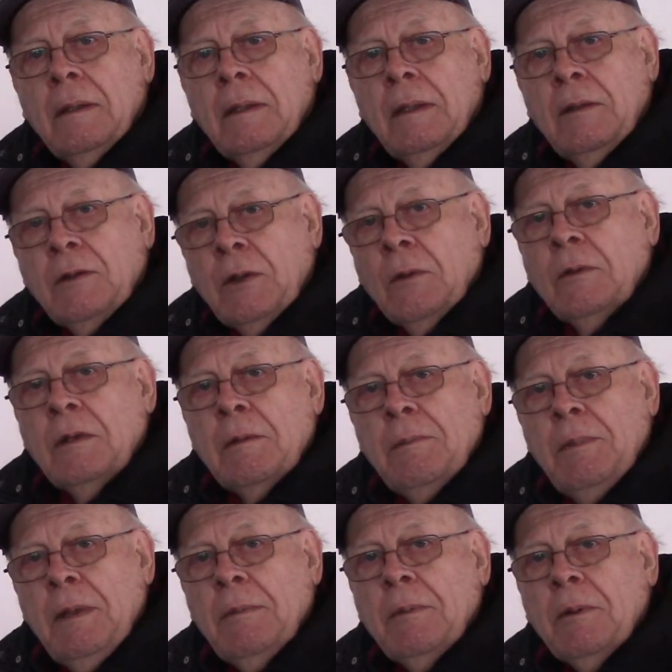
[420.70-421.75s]
He told the
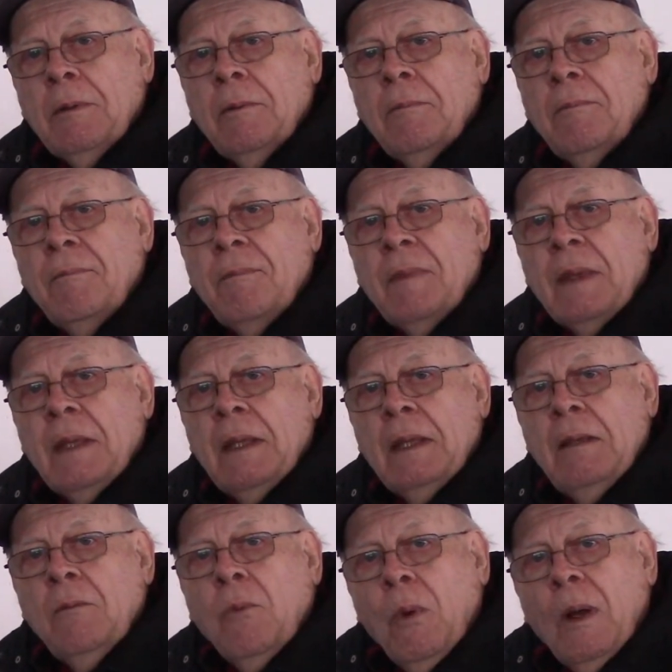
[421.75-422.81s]
people
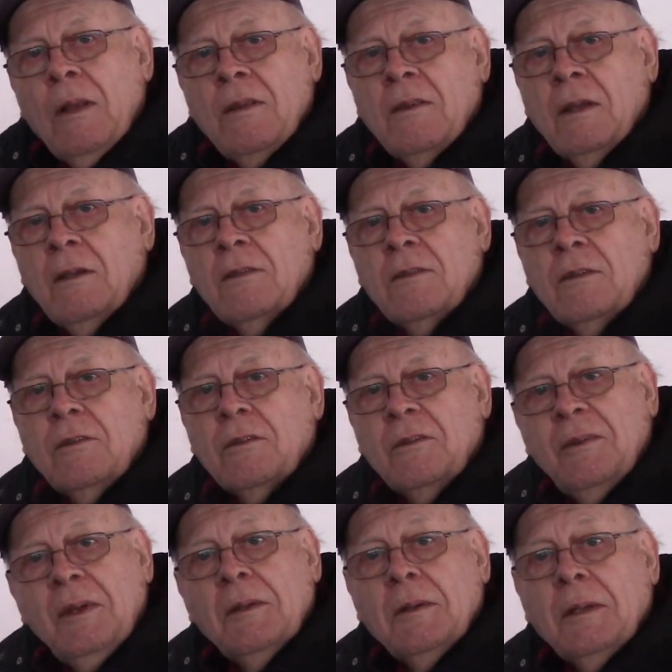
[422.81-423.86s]
he wants us to
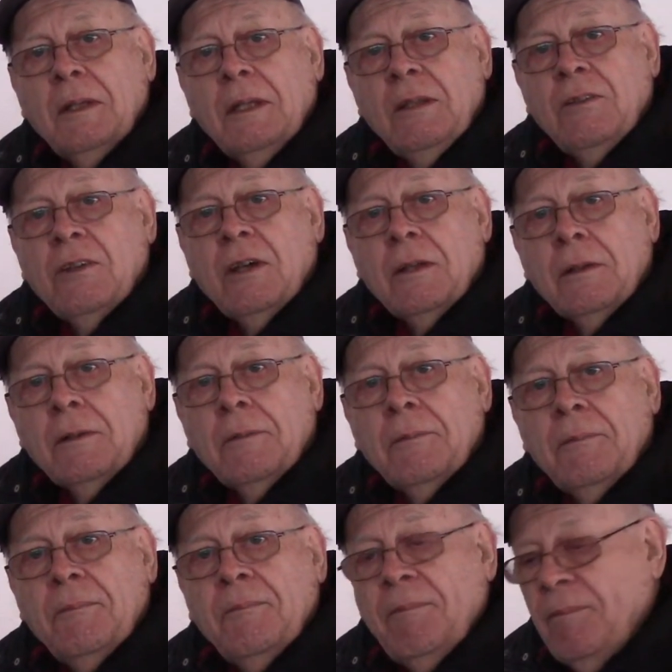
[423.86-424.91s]
squeal on each other.
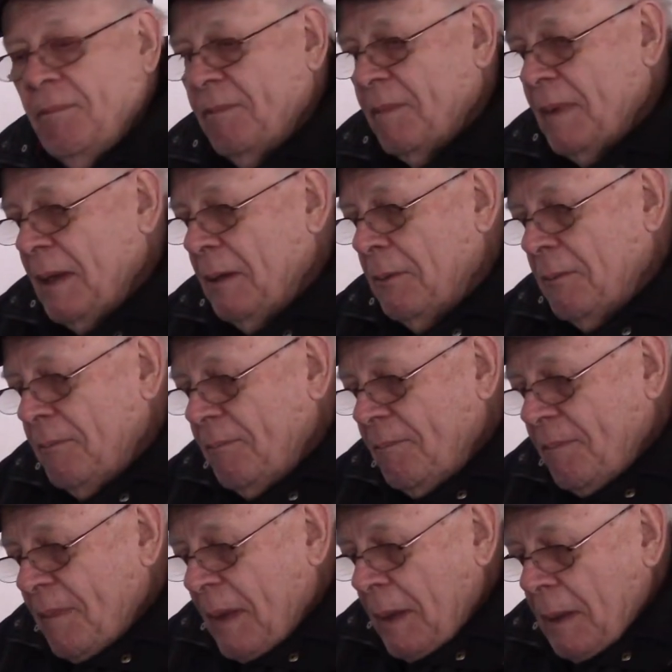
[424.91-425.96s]
Now,
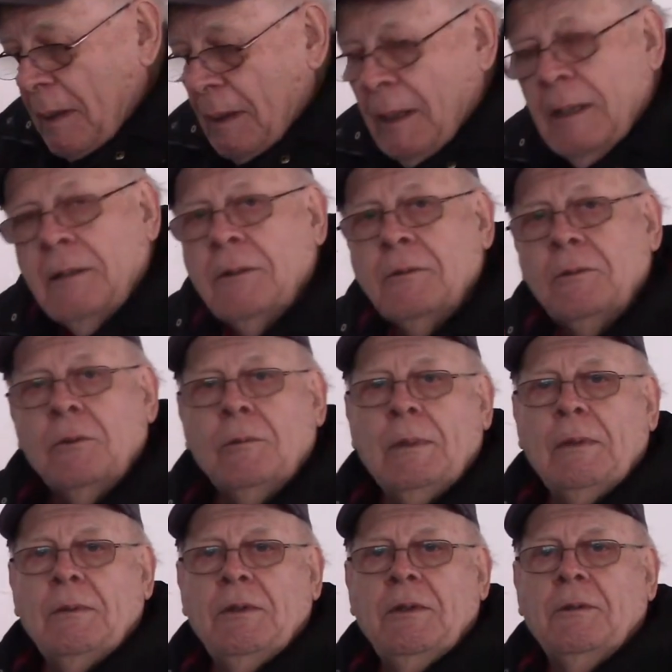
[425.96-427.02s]
I don't know
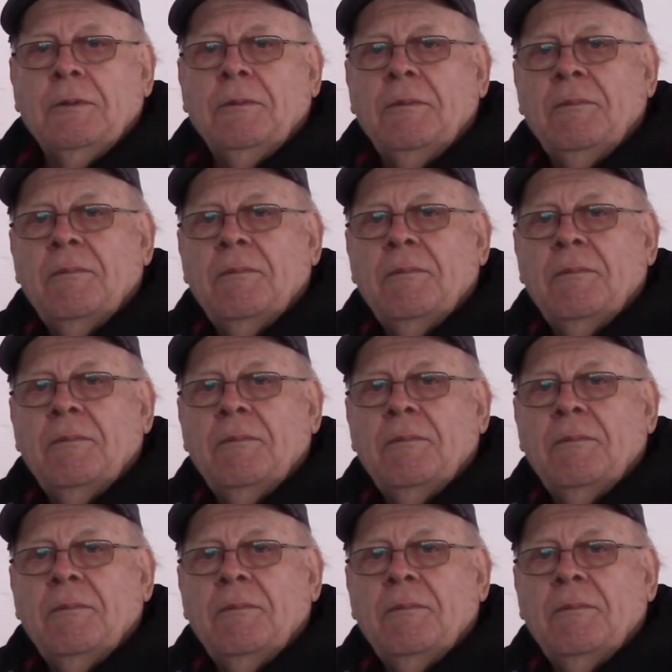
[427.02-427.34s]
about you.